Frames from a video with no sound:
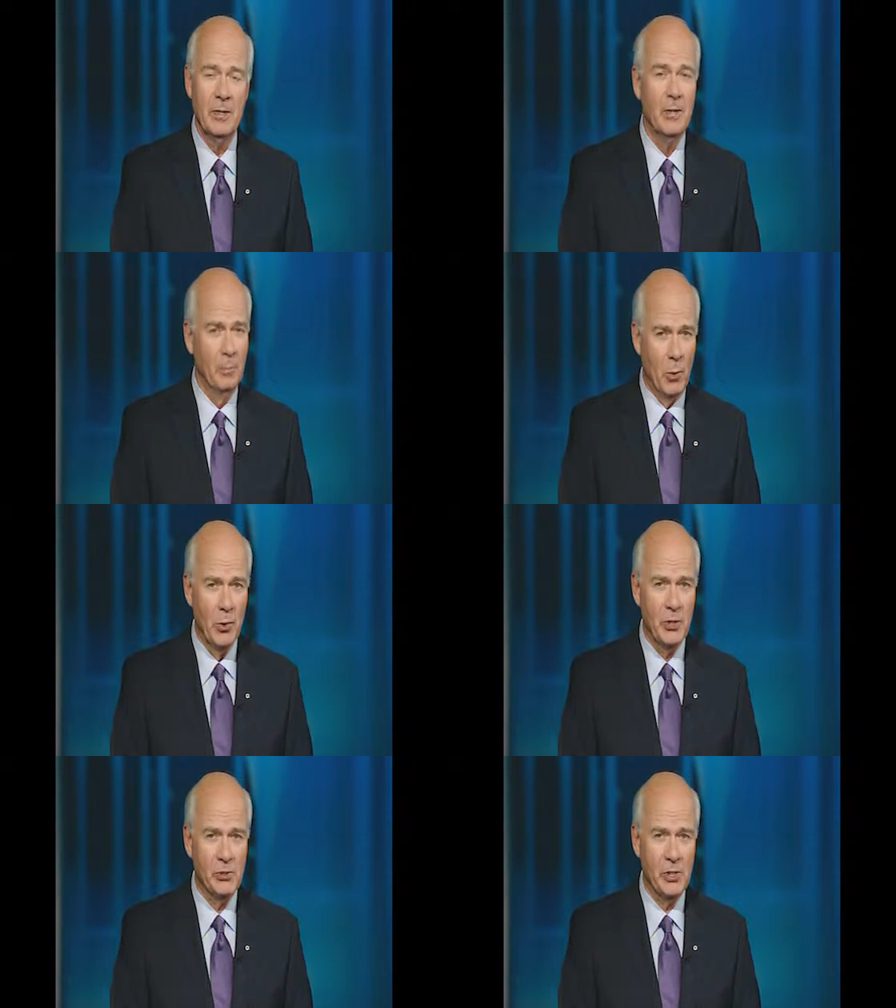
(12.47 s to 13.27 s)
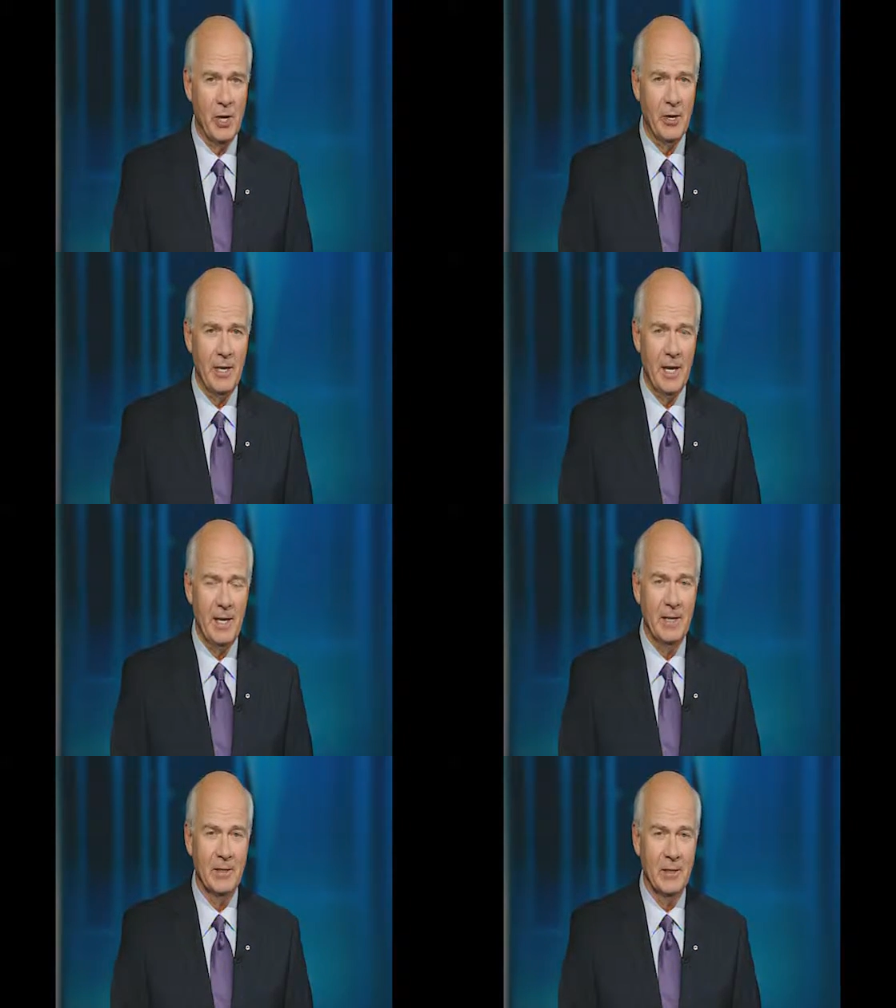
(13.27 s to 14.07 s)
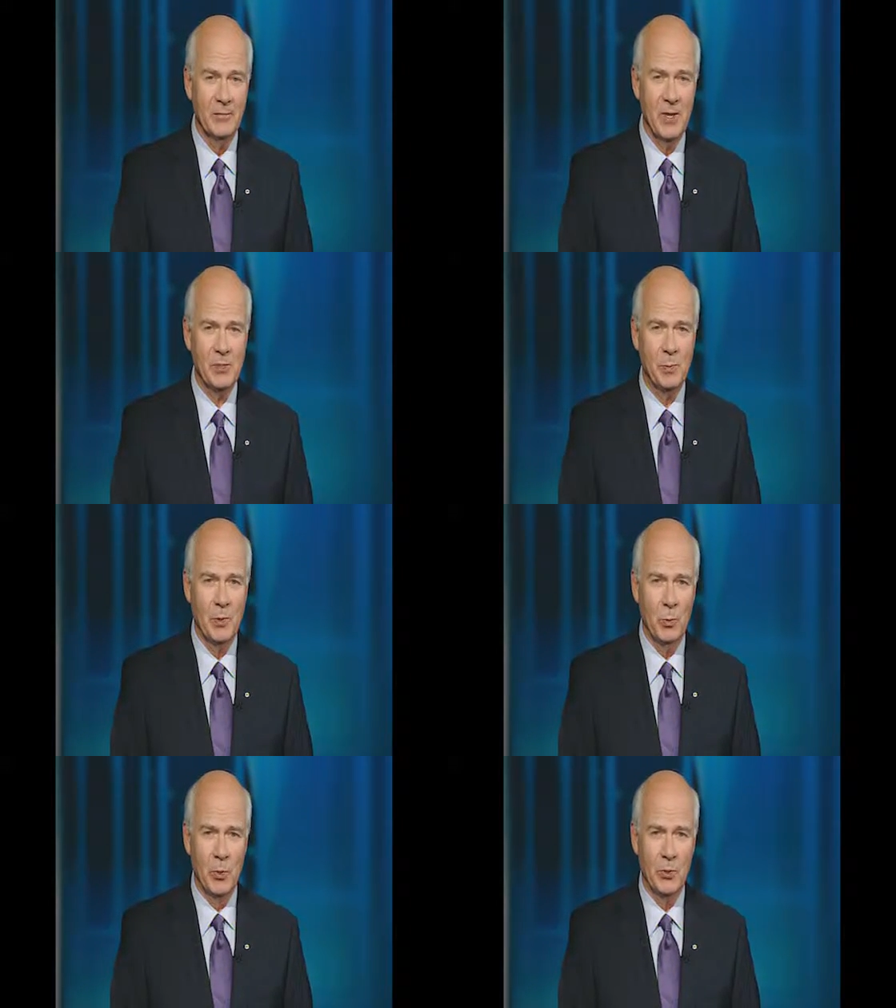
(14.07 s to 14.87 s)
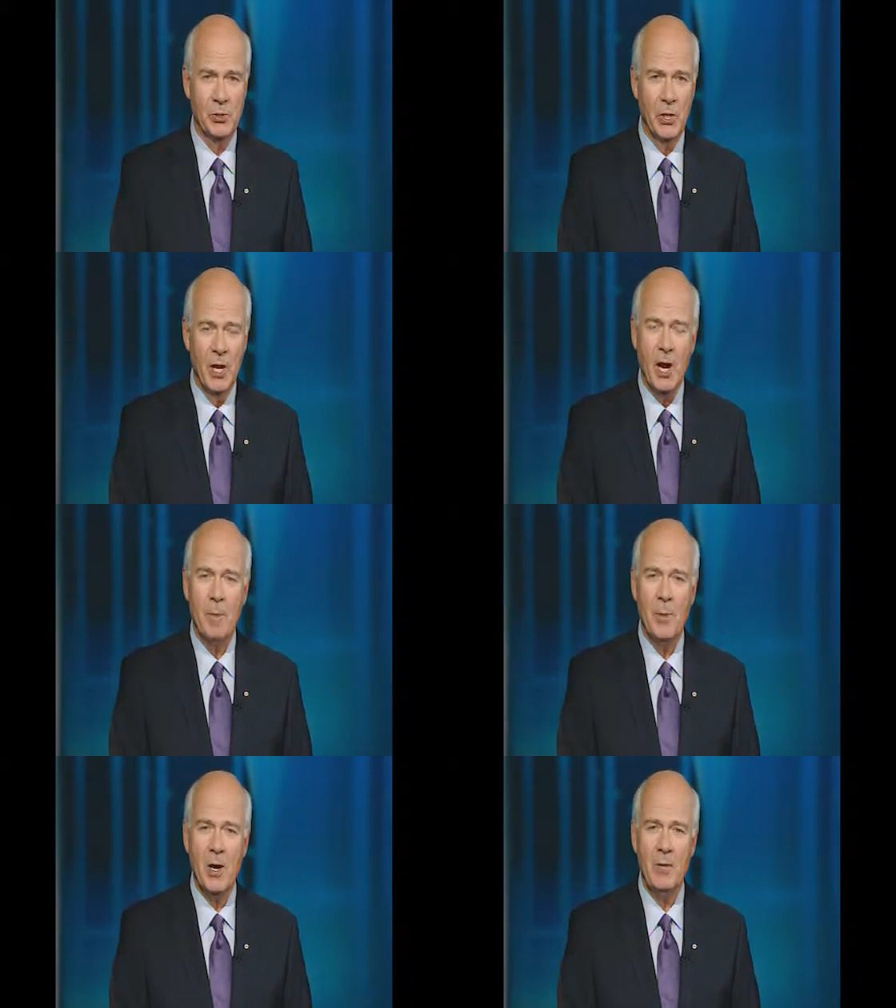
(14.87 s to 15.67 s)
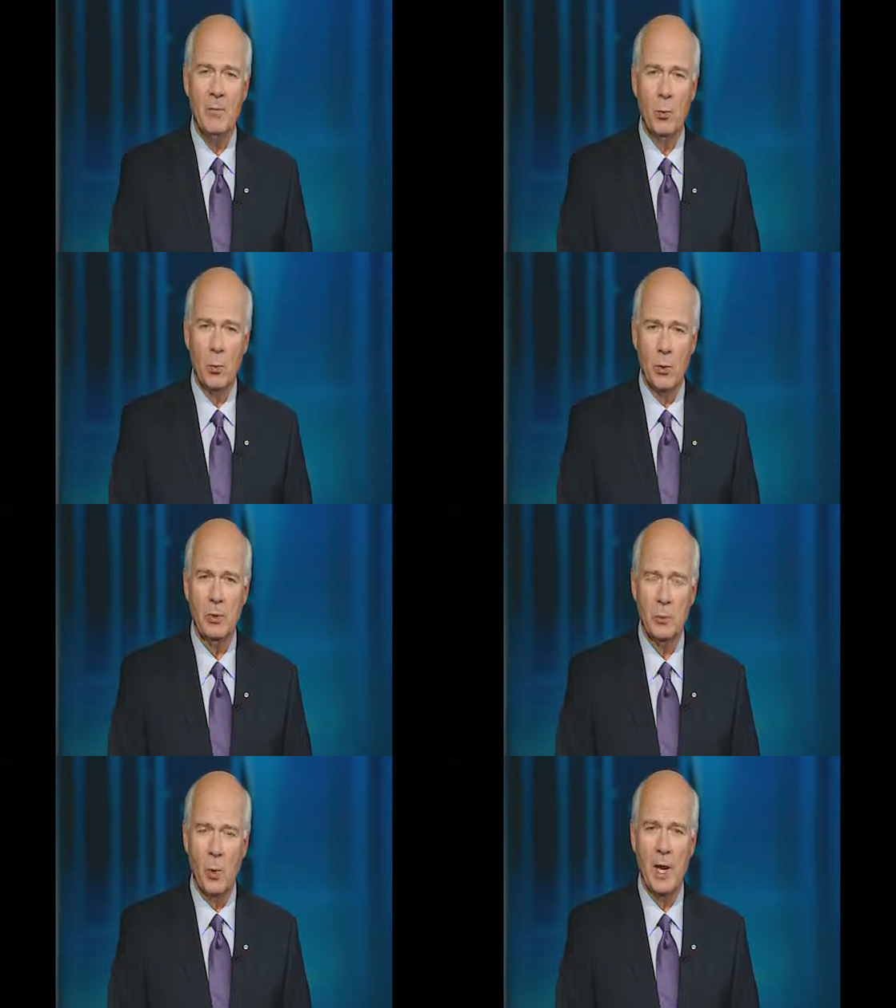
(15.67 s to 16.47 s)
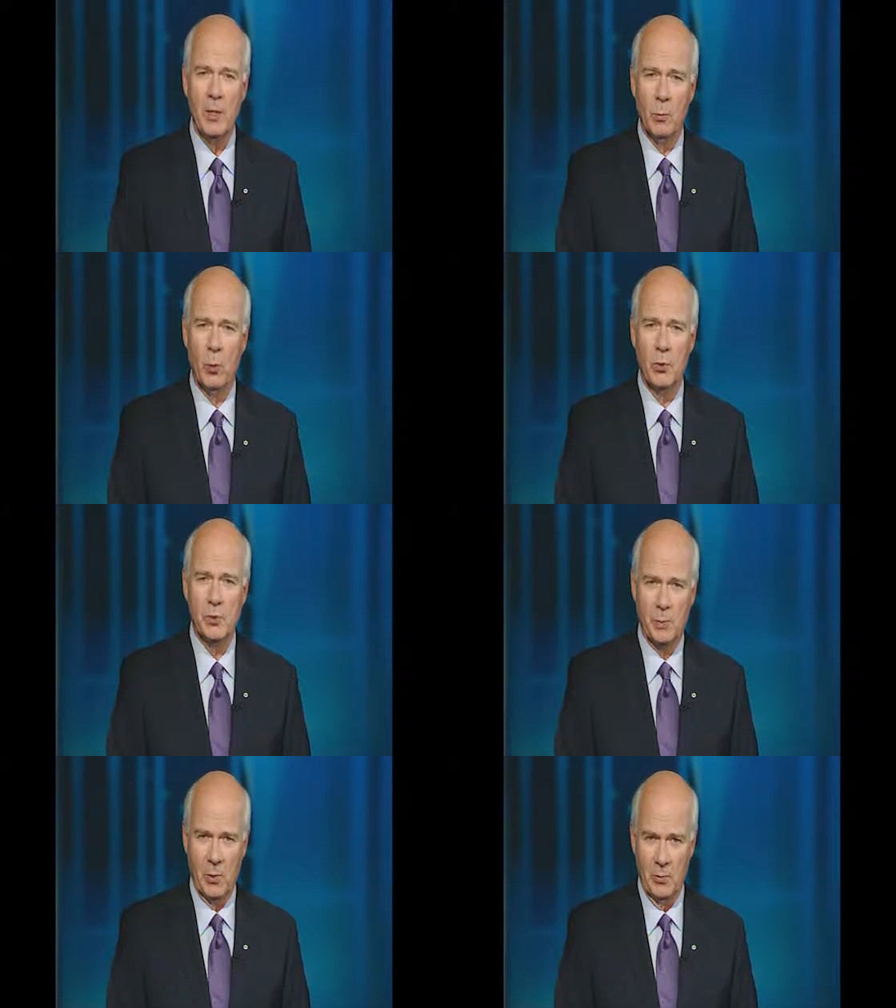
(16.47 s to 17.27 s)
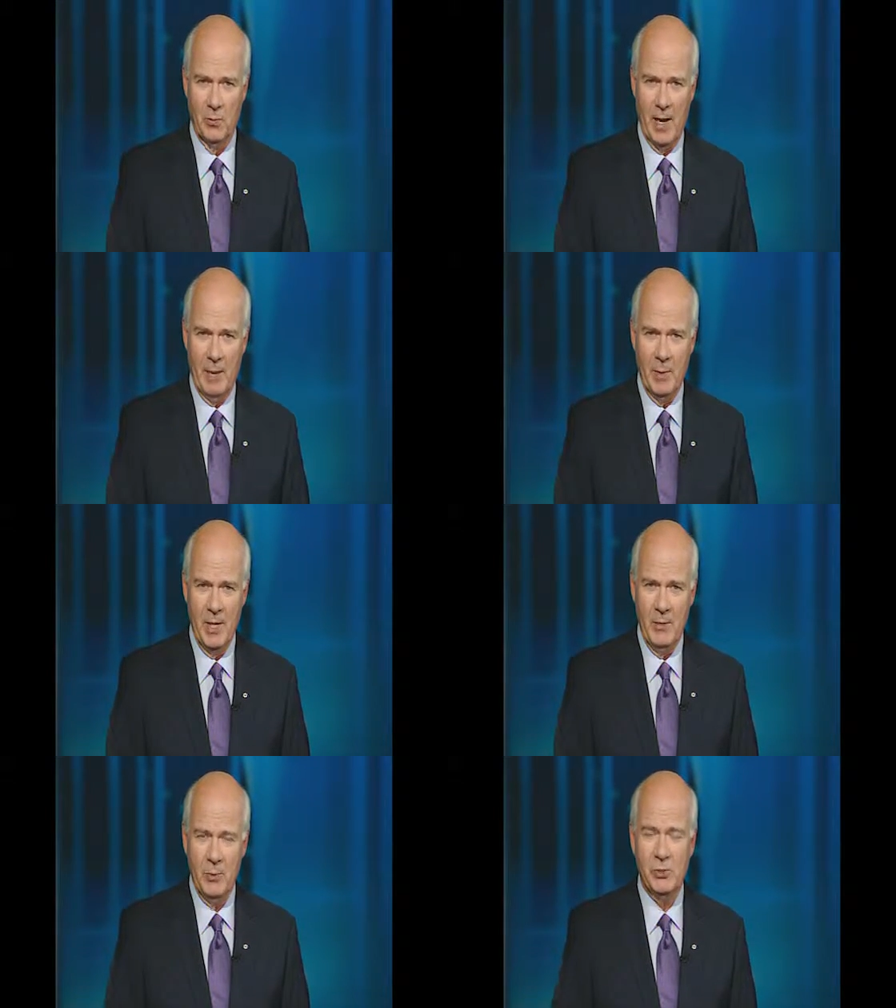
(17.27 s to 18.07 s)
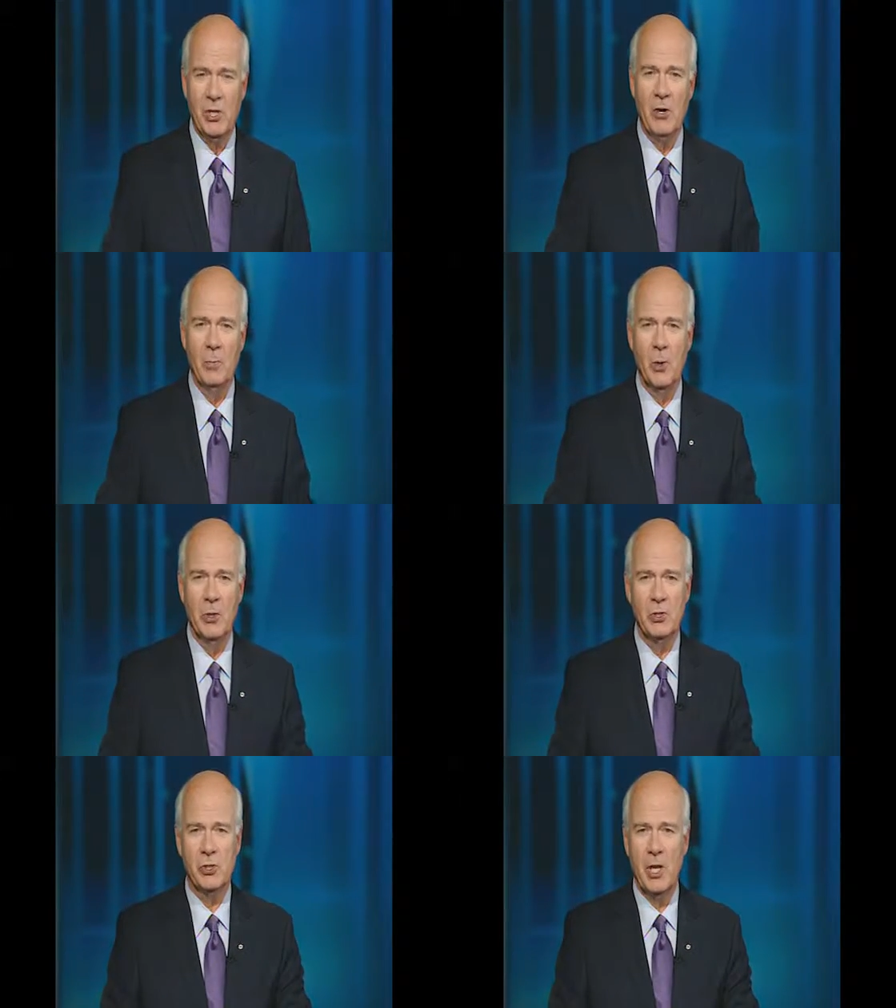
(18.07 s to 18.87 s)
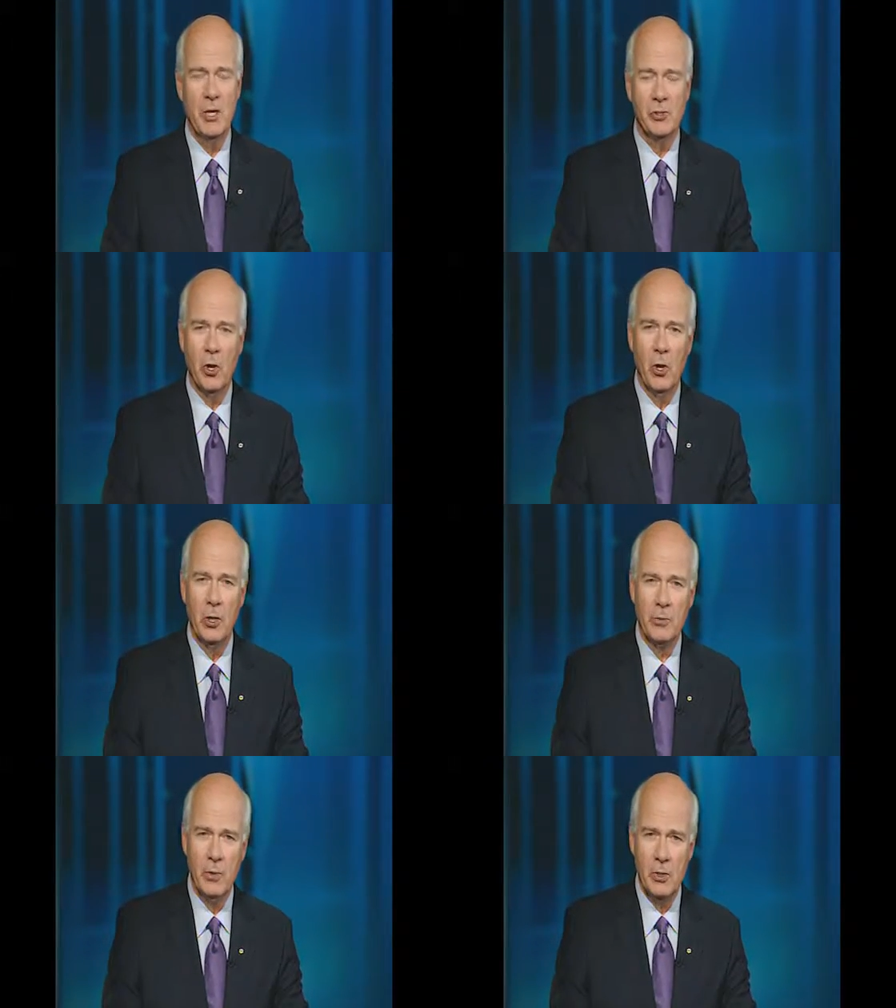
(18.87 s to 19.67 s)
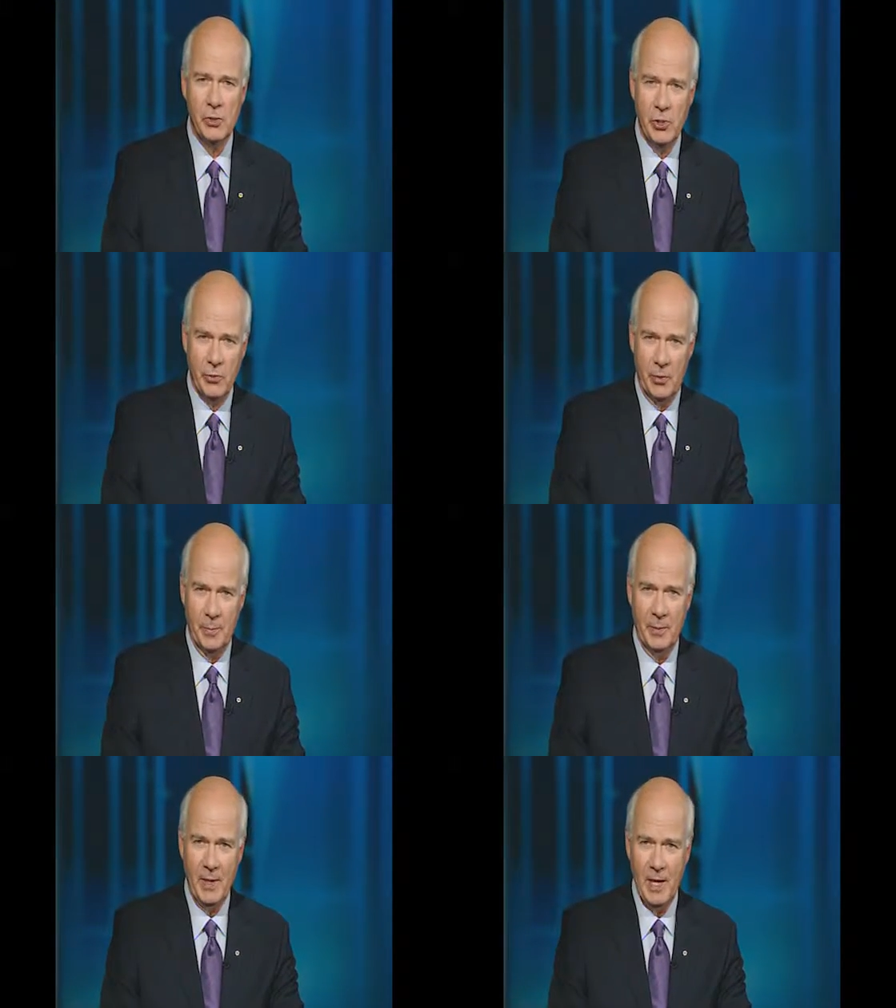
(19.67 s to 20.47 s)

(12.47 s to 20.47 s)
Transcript: the Morningstar Canadian Investment Awards are part of a worldwide awards program with ceremonies staged all across Europe,